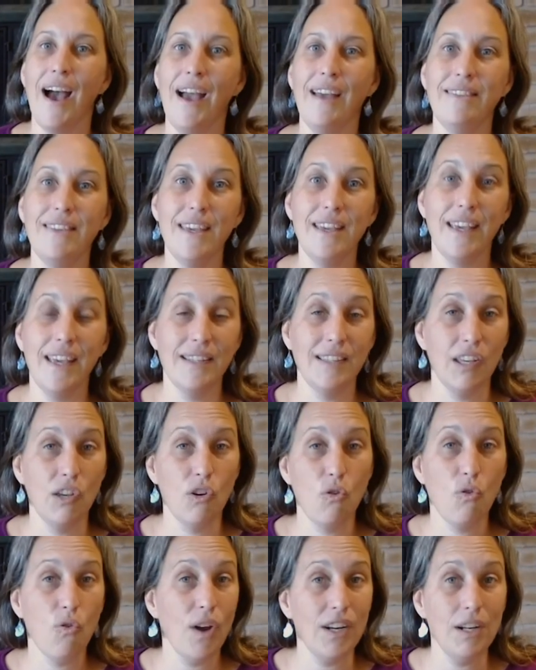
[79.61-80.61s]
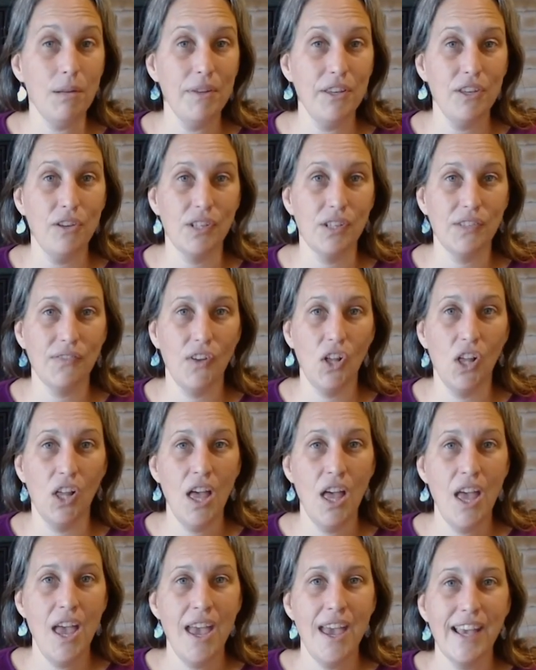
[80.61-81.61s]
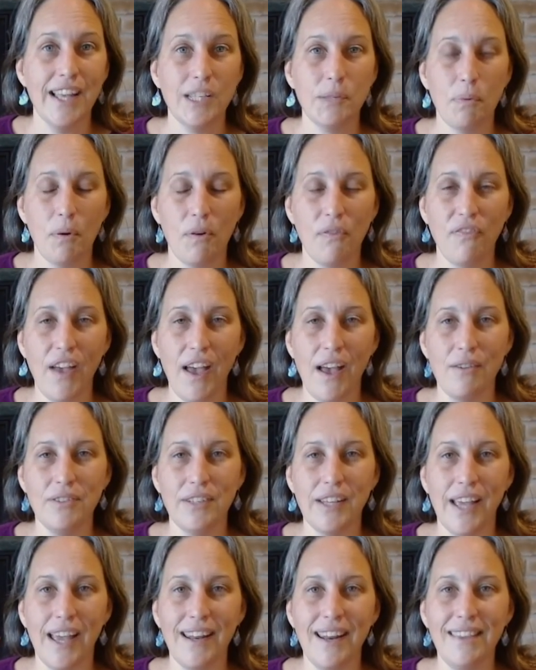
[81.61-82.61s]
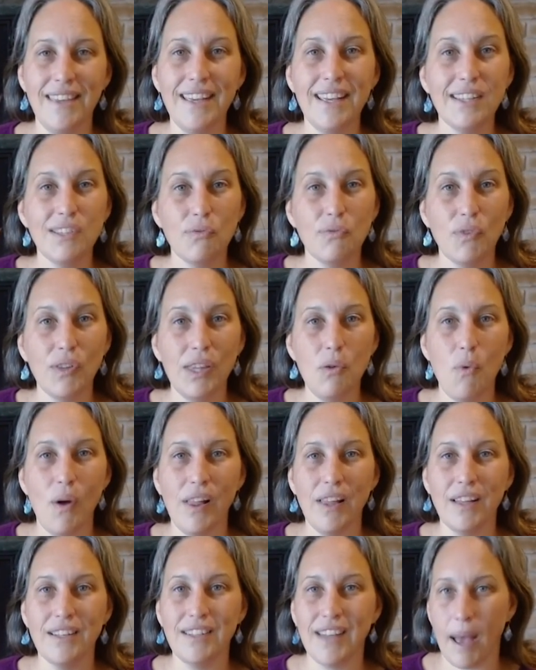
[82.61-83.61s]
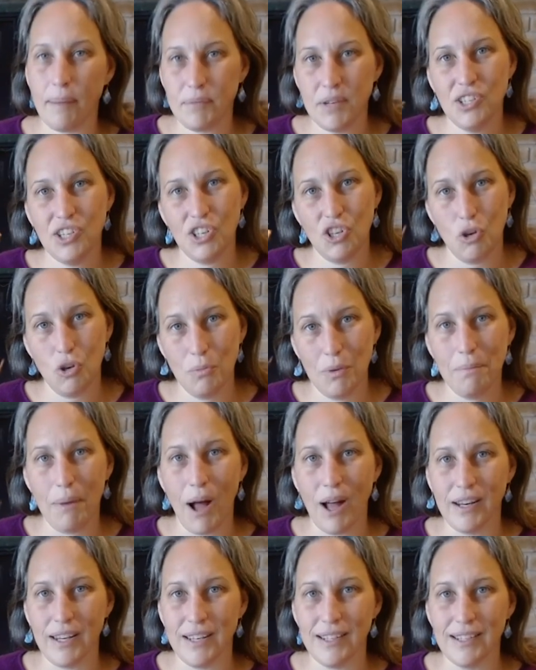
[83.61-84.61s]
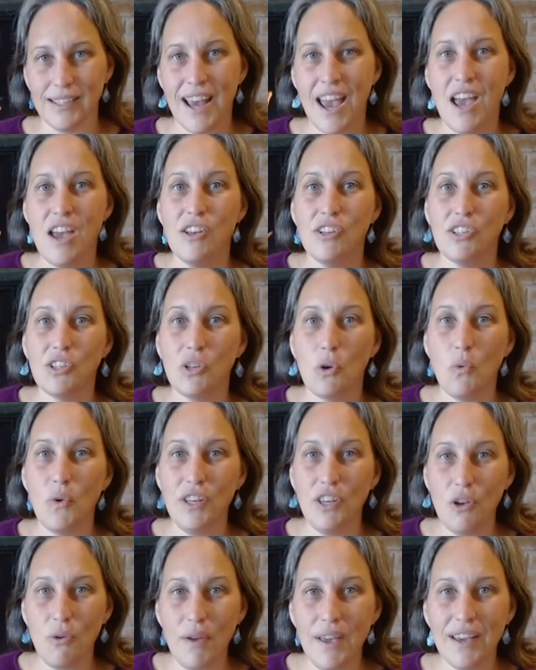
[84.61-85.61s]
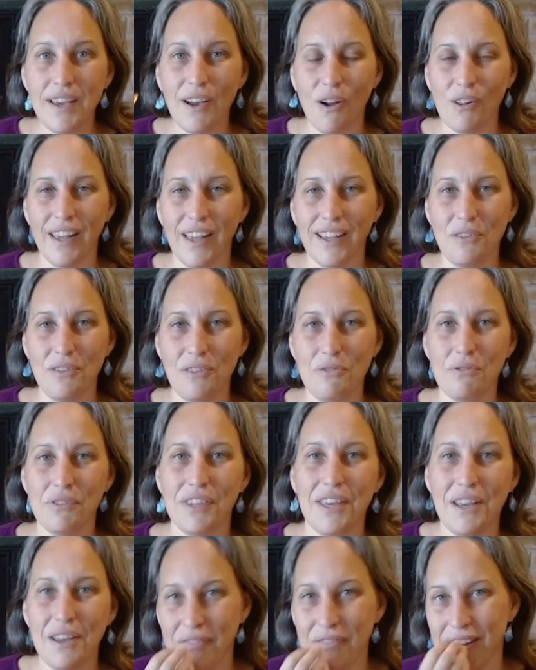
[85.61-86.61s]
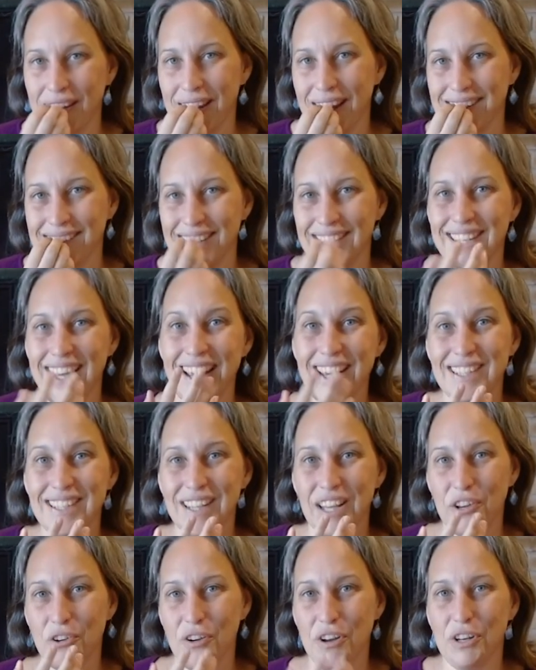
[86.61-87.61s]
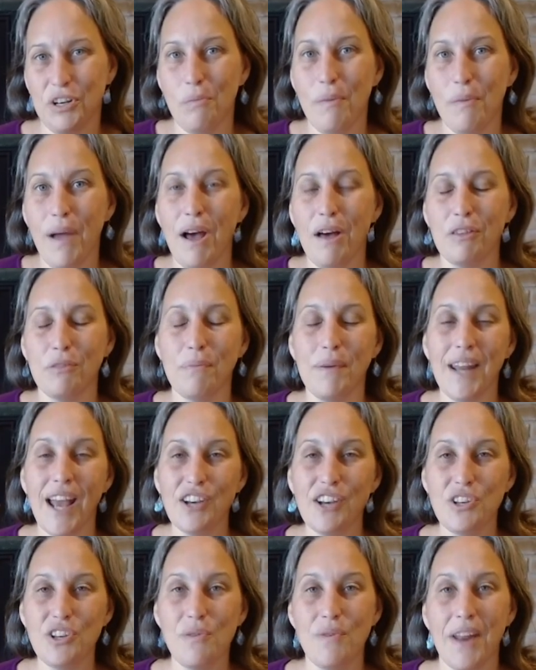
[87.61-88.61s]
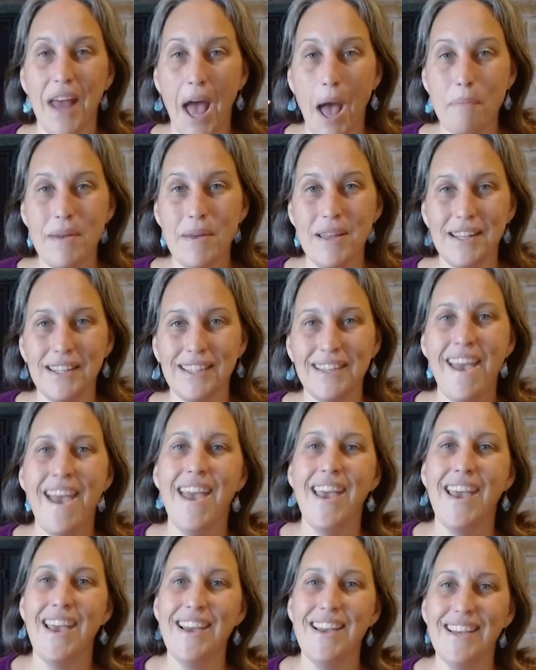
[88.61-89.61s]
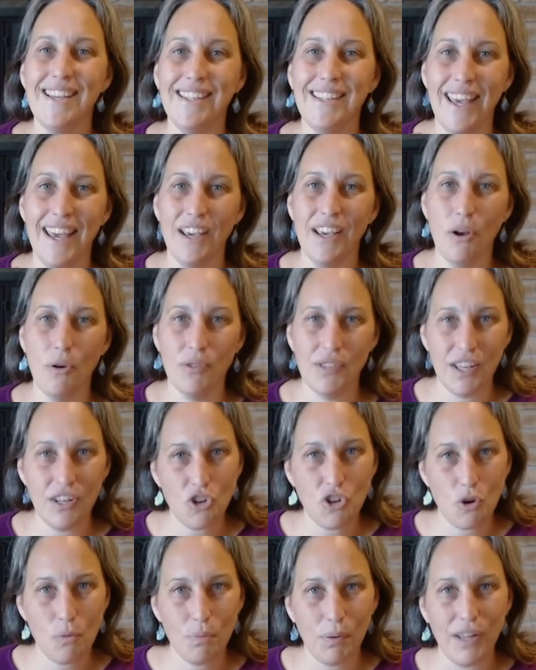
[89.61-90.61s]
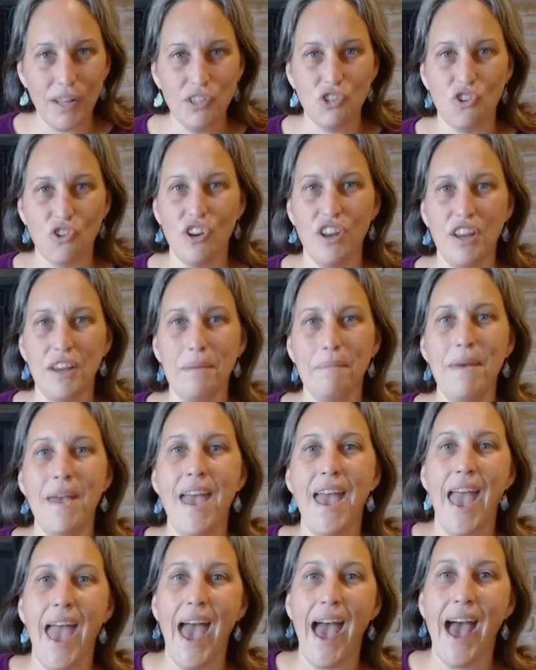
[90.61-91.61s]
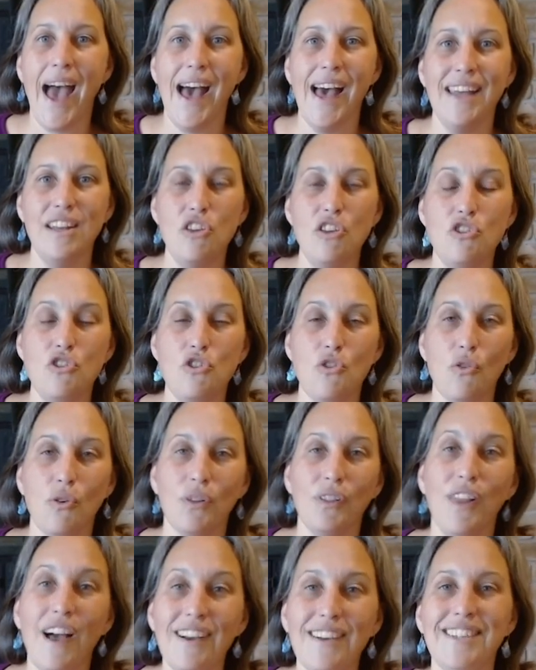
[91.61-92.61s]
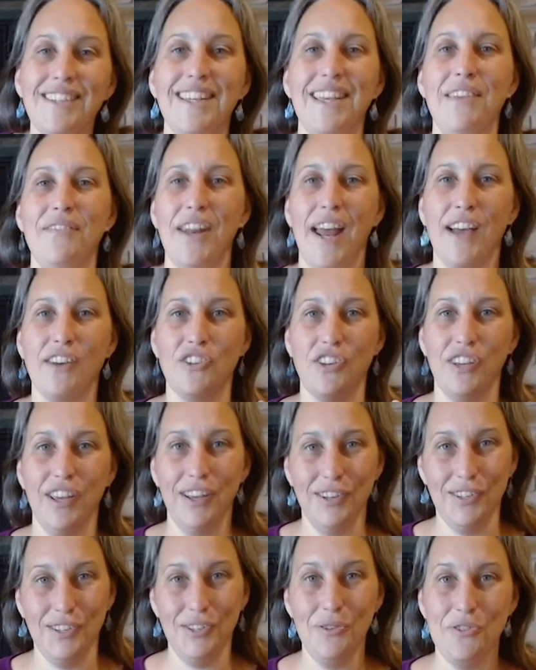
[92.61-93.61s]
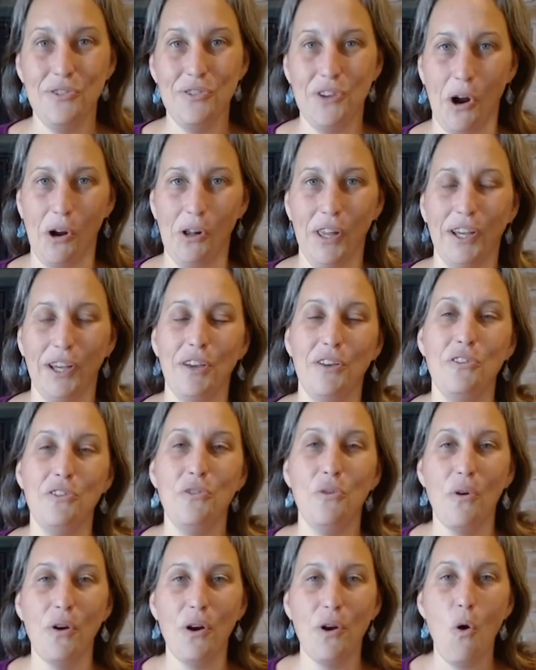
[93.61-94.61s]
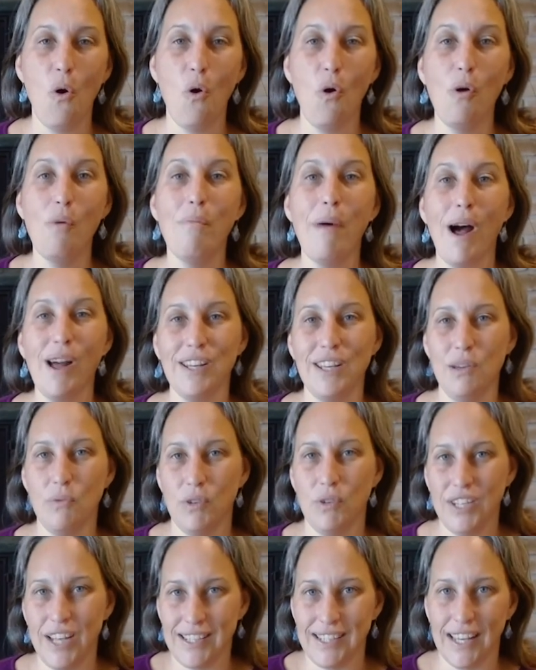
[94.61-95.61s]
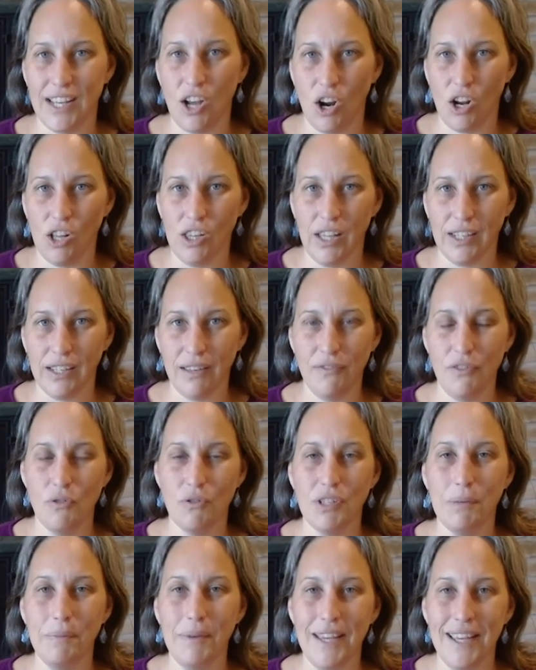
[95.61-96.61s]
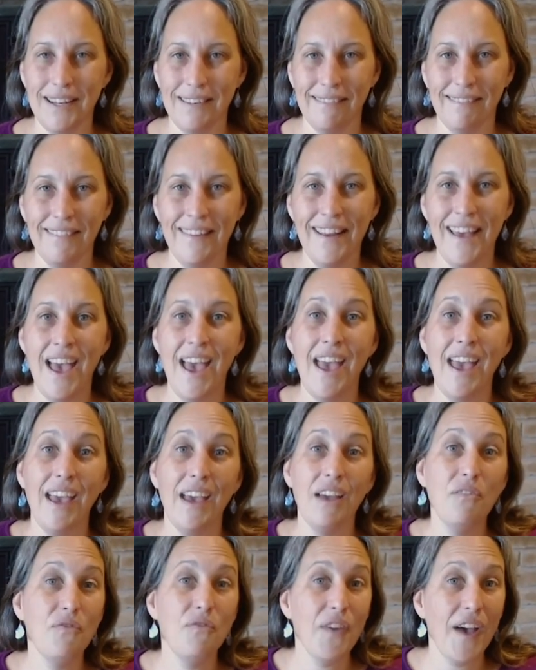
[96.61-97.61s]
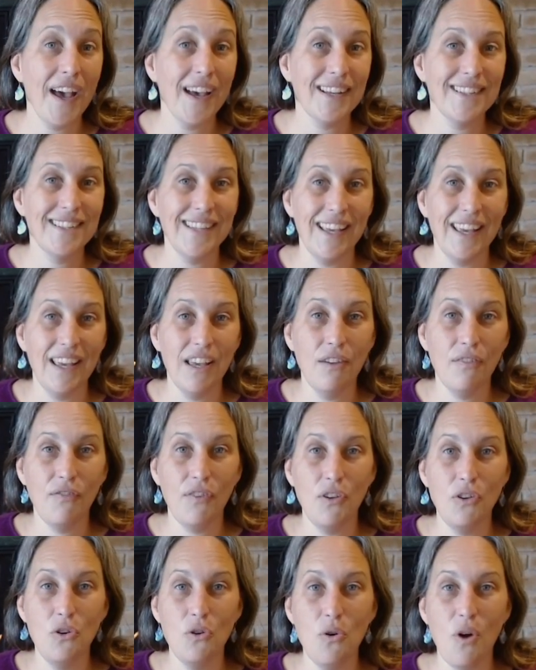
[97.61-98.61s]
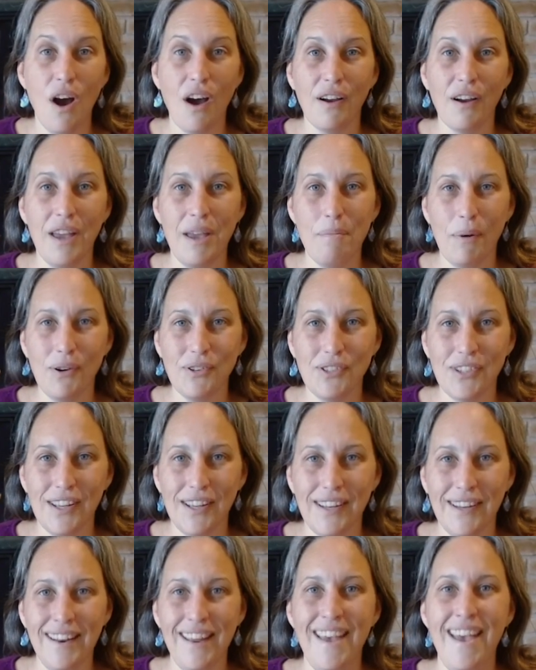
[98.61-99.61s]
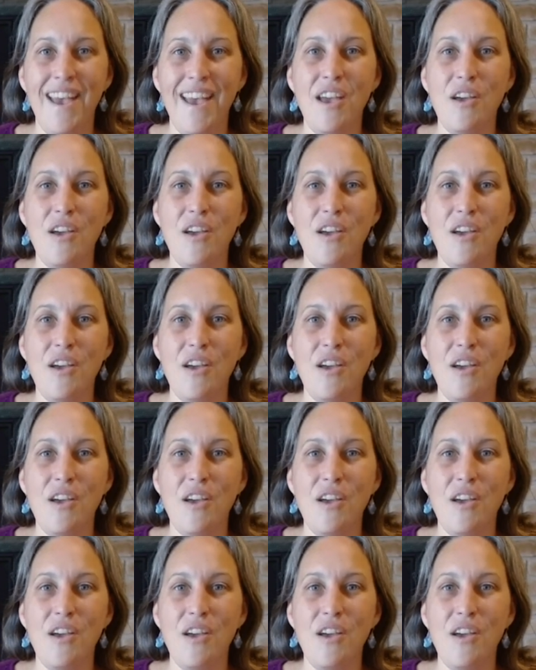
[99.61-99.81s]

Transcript: i think it's incredibly useful it's profound and i think it's really well adapted to human bodies so when you eat garlic you think of it as the taste lingering in your mouth but actually what happens is it goes into your bloodstream and your lungs even actually exude garlic your whole body would taste like garlic if you were to be eaten in fact, if you are a person